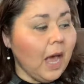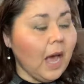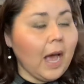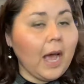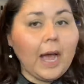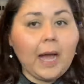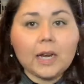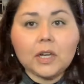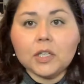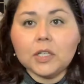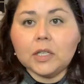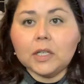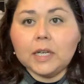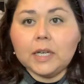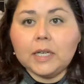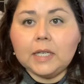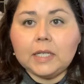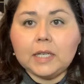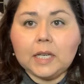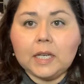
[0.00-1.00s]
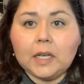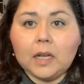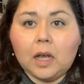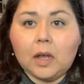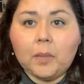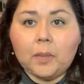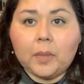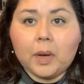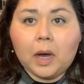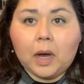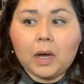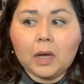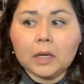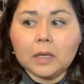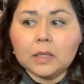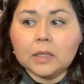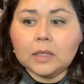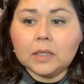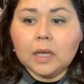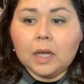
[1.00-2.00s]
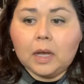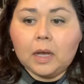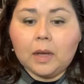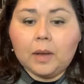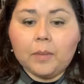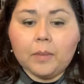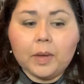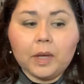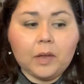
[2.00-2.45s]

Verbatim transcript: I actually did unbox um,